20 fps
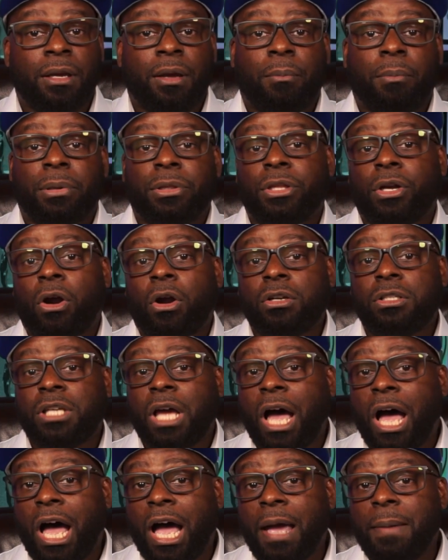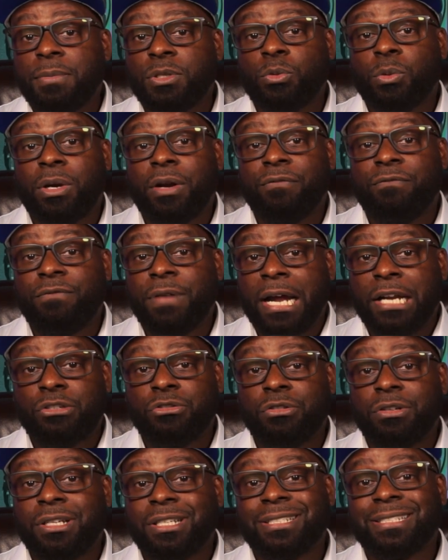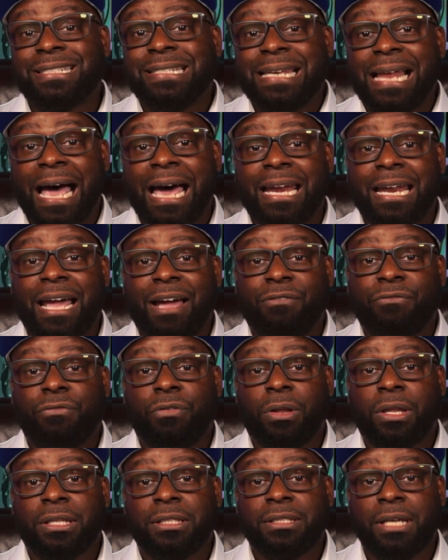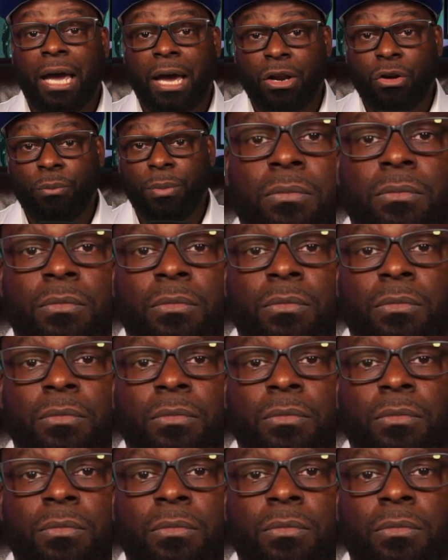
But there are times when a veteran does not have full entitlement.